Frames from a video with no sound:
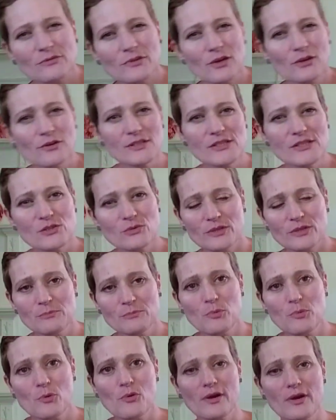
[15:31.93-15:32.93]
He's a very
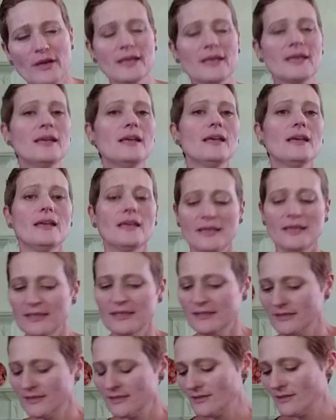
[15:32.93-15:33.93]
sweet boy,
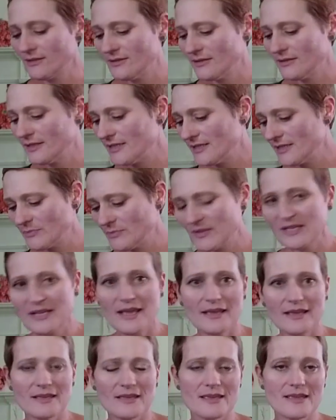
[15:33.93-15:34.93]
and he's
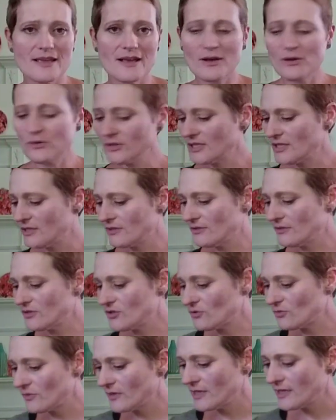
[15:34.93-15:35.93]
been hanging out
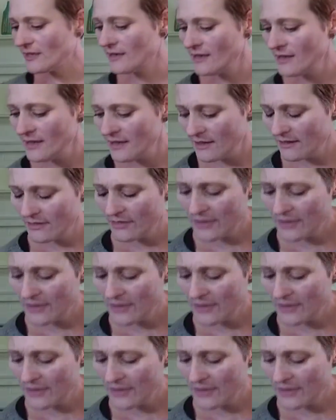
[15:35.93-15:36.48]
here during